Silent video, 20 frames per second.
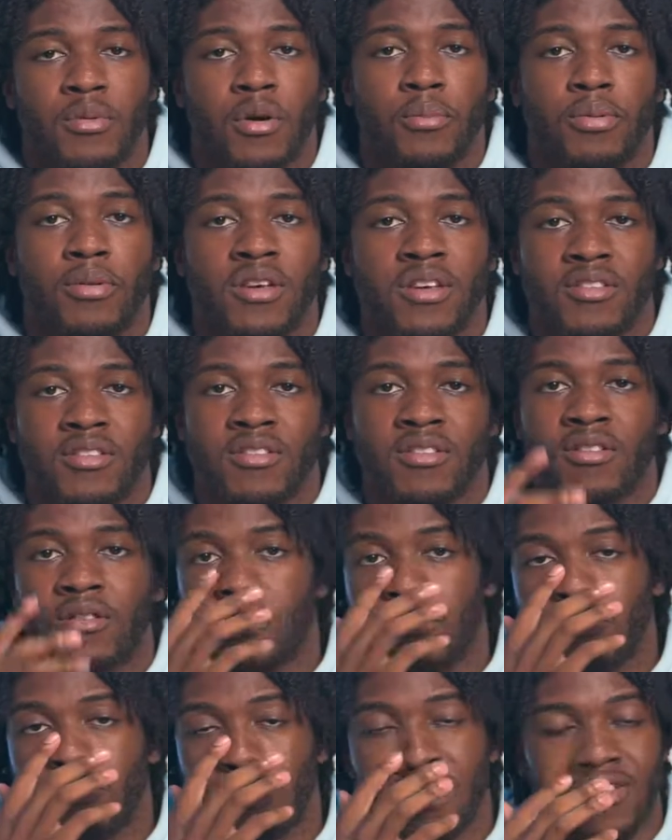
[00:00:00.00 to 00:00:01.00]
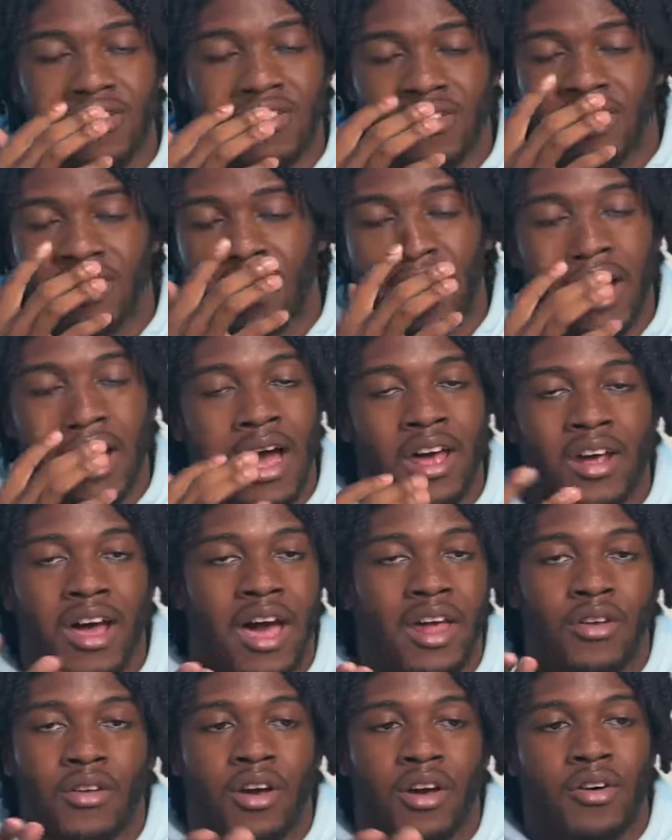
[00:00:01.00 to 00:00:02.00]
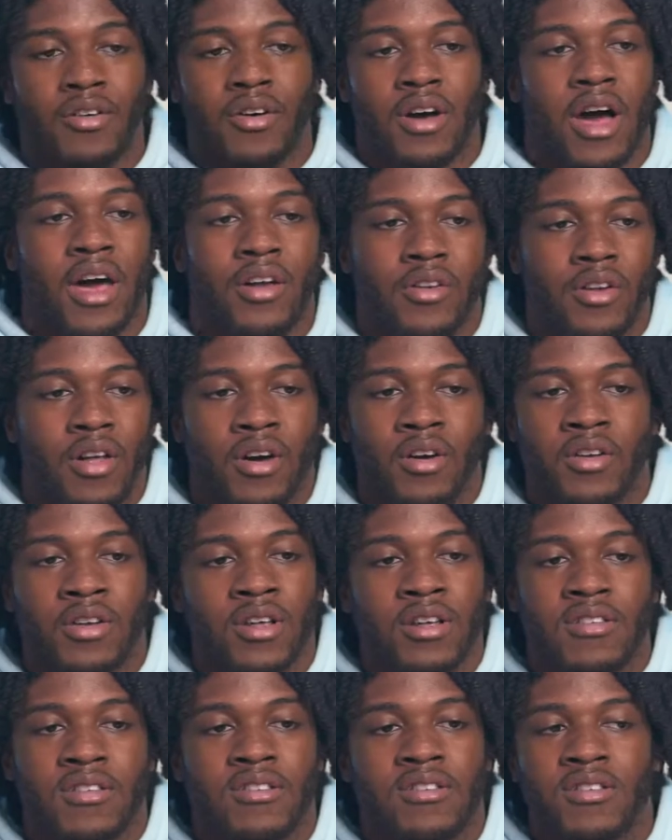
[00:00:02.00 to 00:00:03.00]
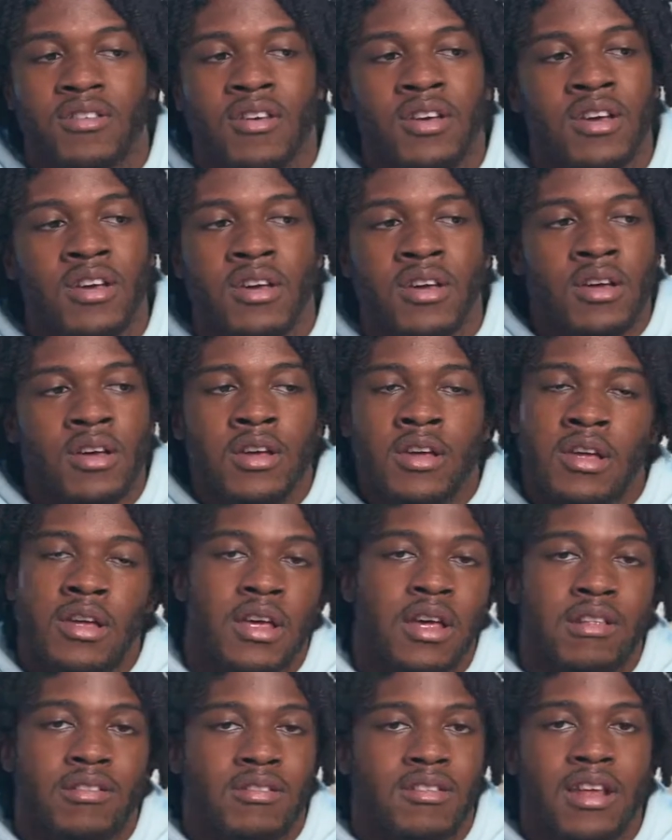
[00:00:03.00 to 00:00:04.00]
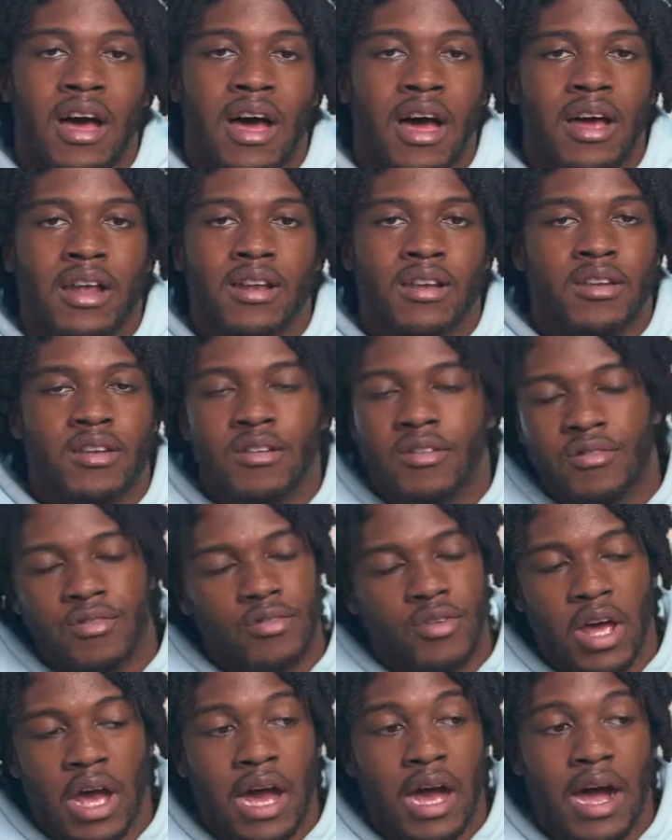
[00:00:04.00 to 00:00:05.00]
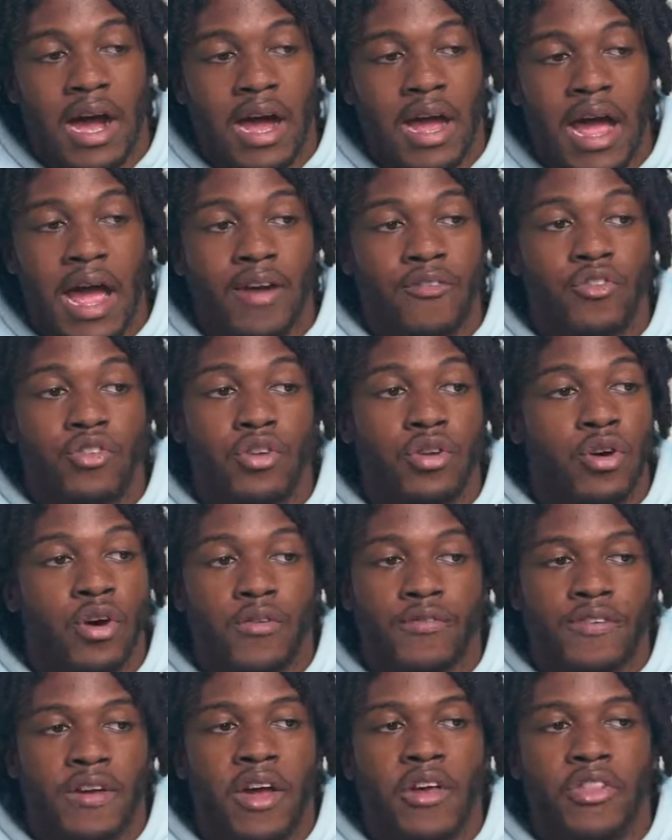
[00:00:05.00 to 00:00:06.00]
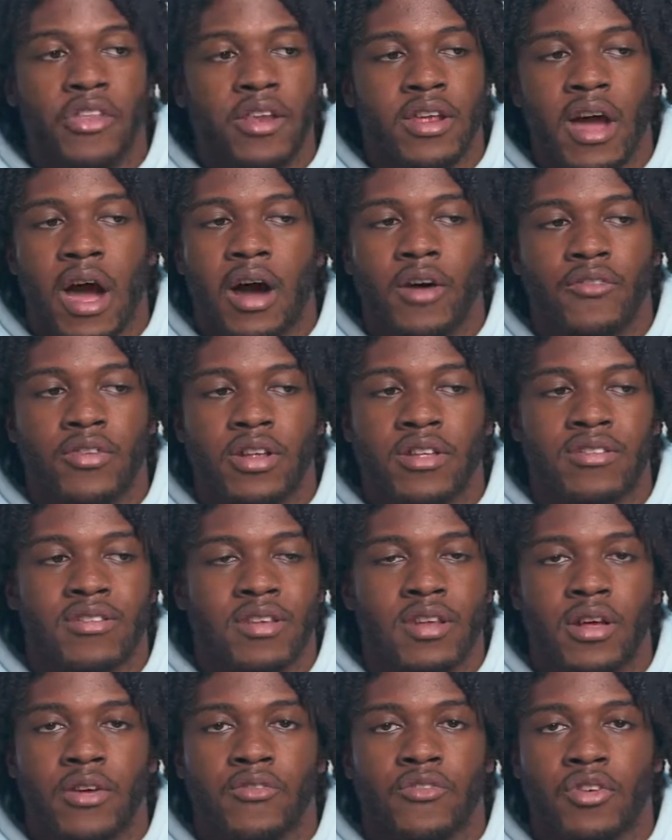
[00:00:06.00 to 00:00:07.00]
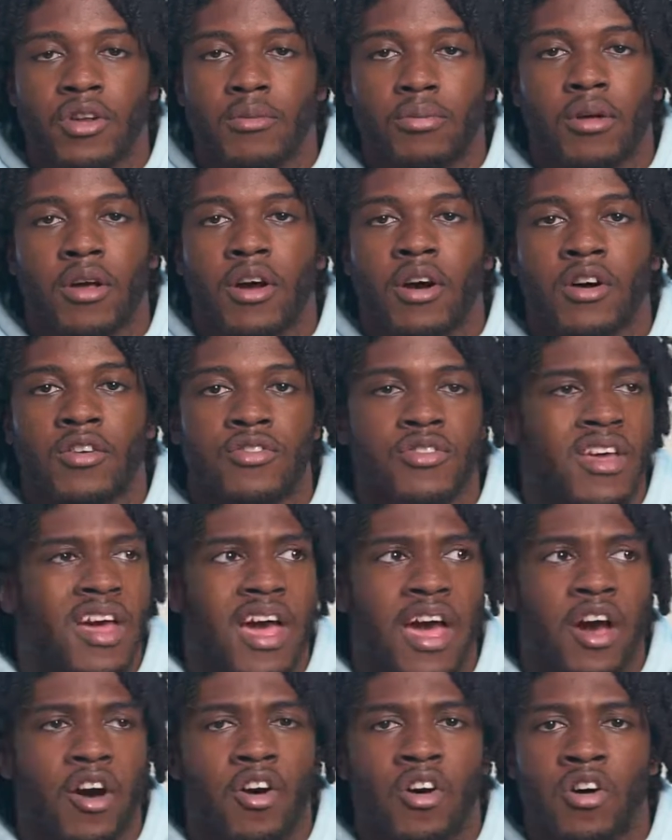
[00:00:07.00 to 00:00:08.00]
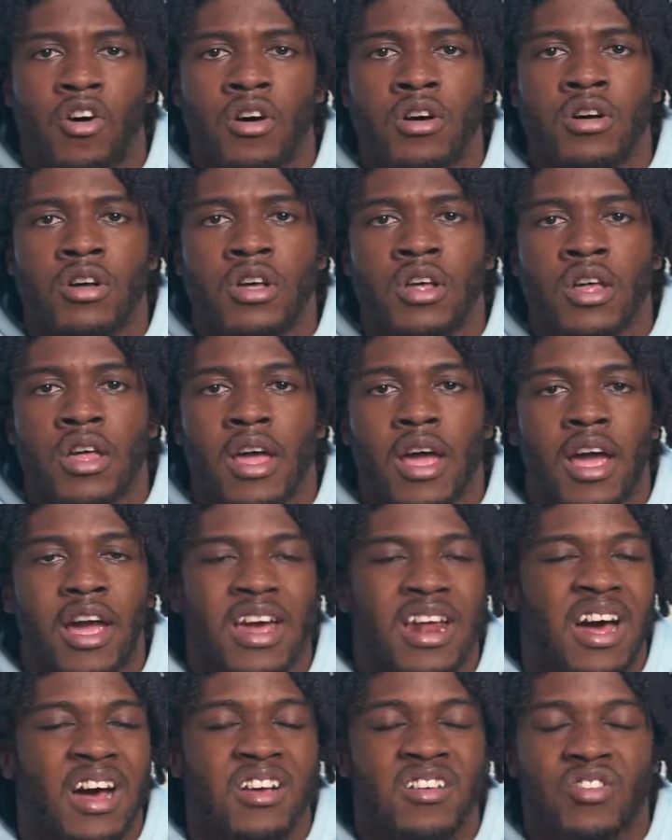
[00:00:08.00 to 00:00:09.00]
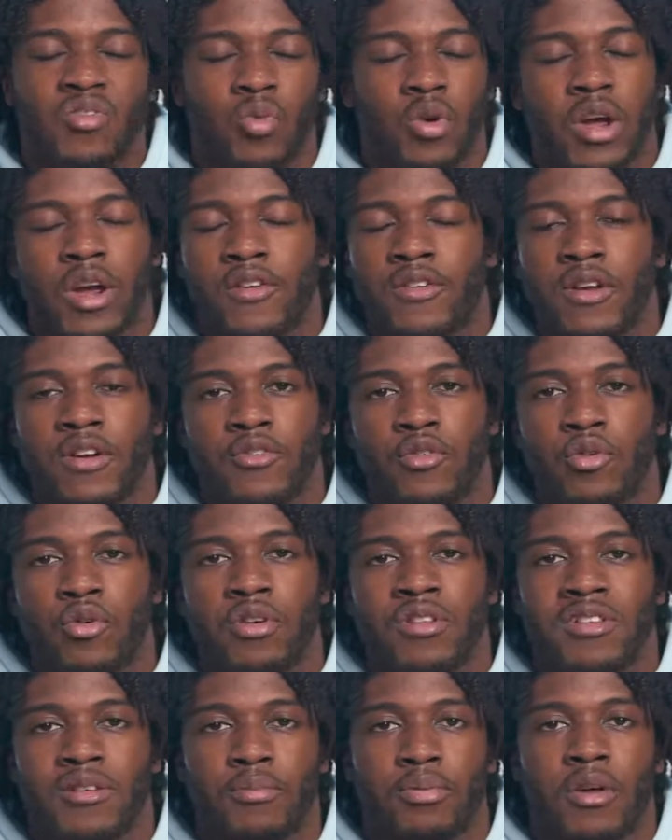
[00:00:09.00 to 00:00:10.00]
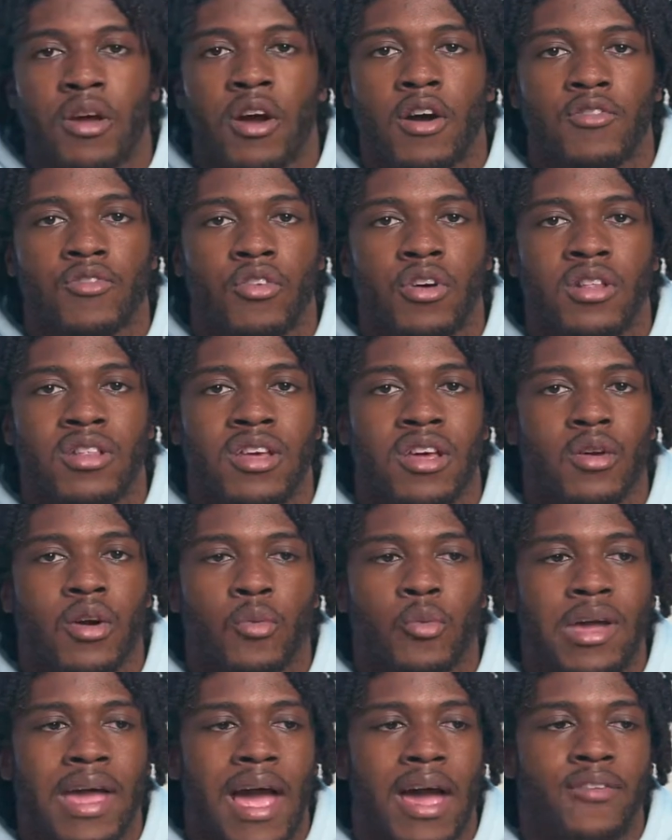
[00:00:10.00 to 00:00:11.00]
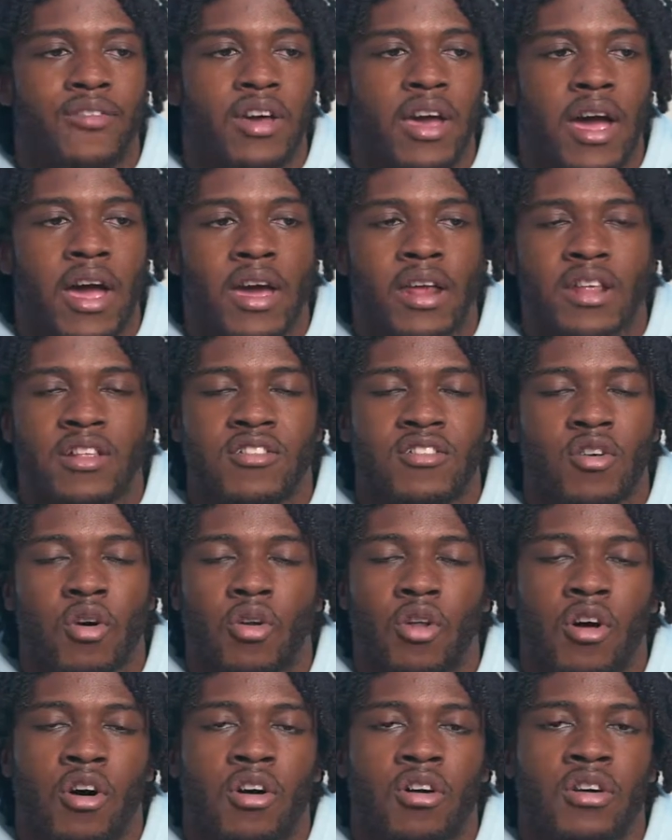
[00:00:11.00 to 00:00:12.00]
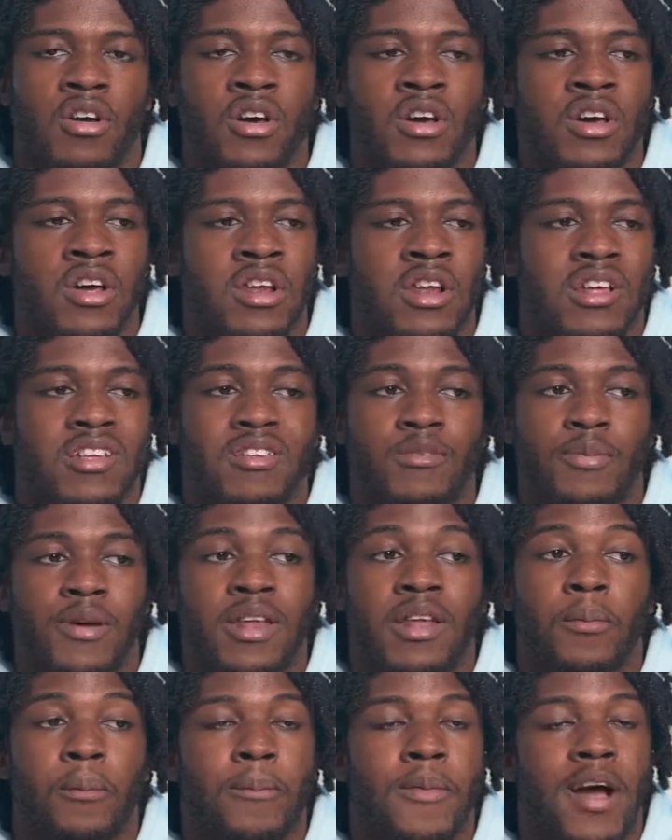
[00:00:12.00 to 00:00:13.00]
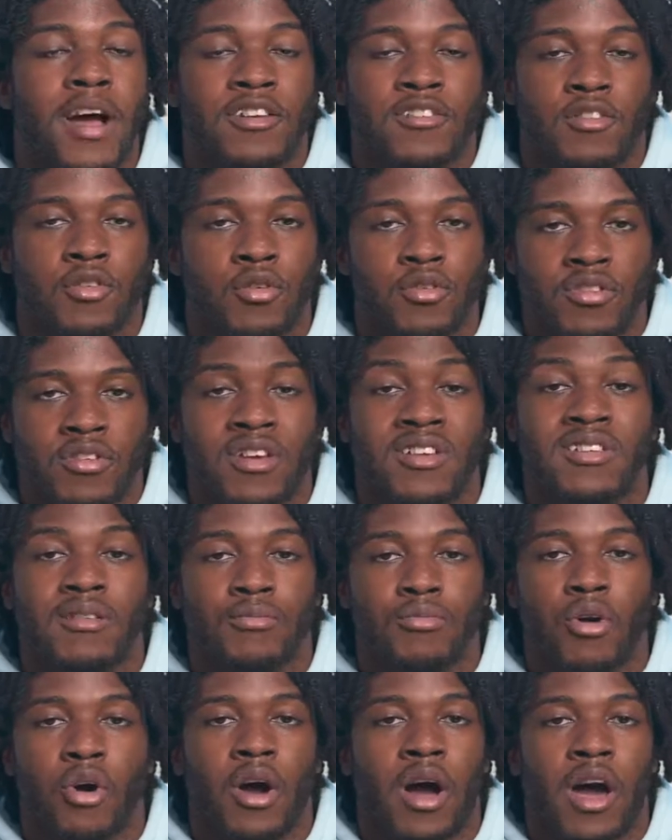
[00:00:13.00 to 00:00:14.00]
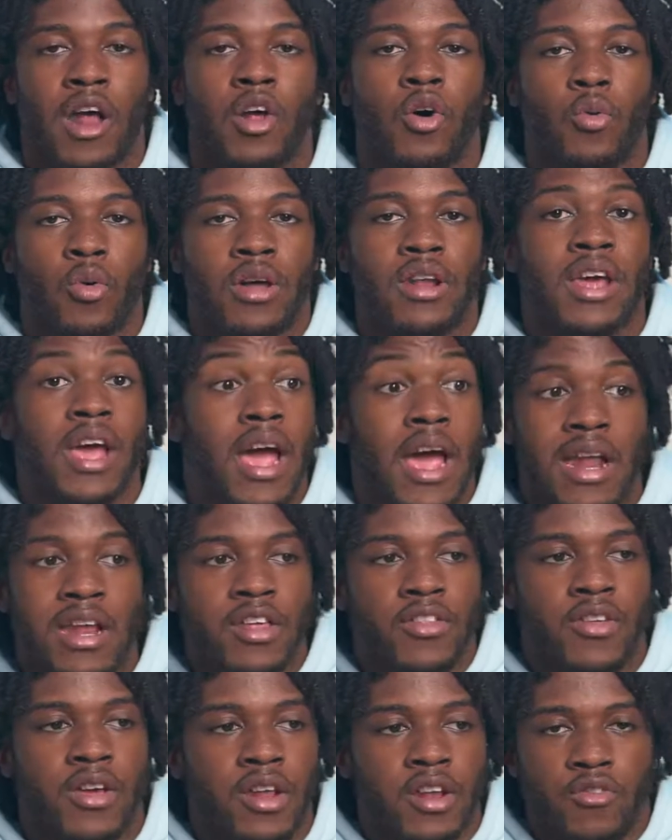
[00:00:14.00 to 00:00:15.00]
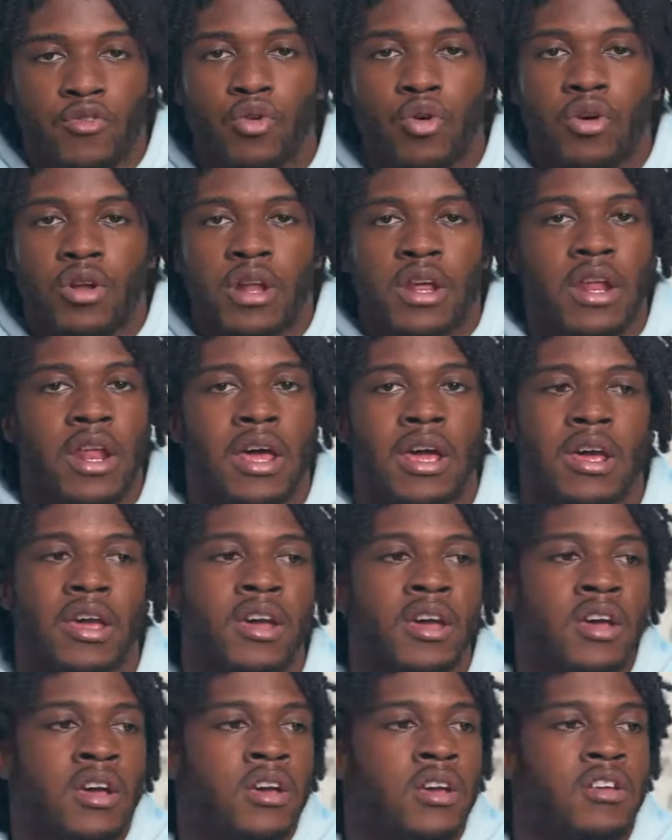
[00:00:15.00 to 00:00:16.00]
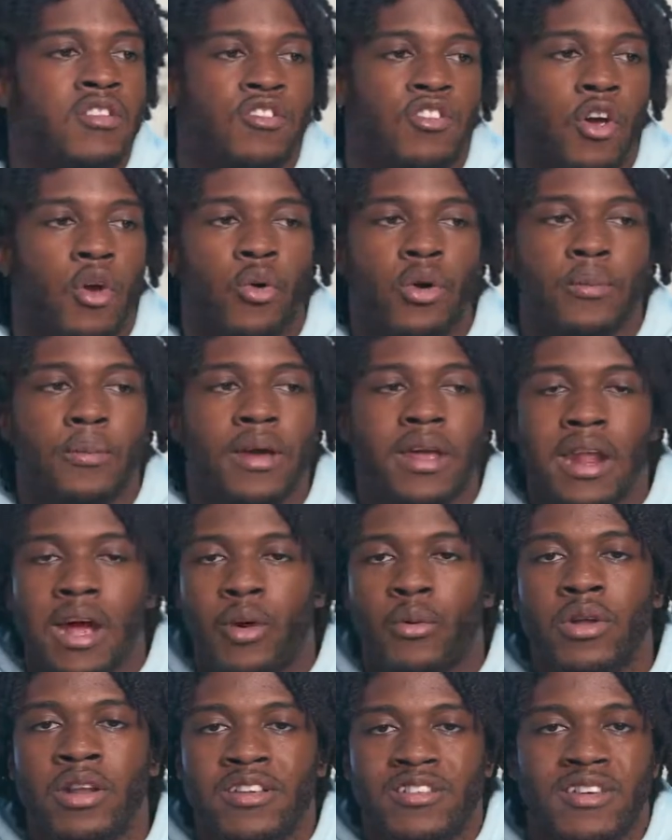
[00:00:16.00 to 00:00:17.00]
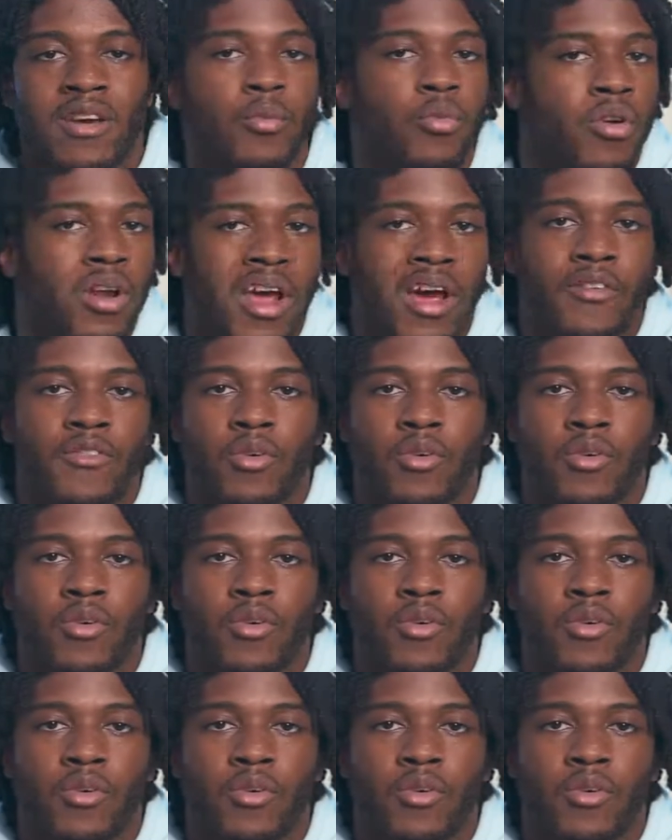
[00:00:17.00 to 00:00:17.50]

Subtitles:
Please. Like, I don't know. It's not, I have no faith and confidence in him for the playoffs at all. And I swear if he ruins a playoff run that we haven't had in so long, this has been the magical season, bro. I don't want anything to ruin it. Like, sure, we may not win the chip, whatever.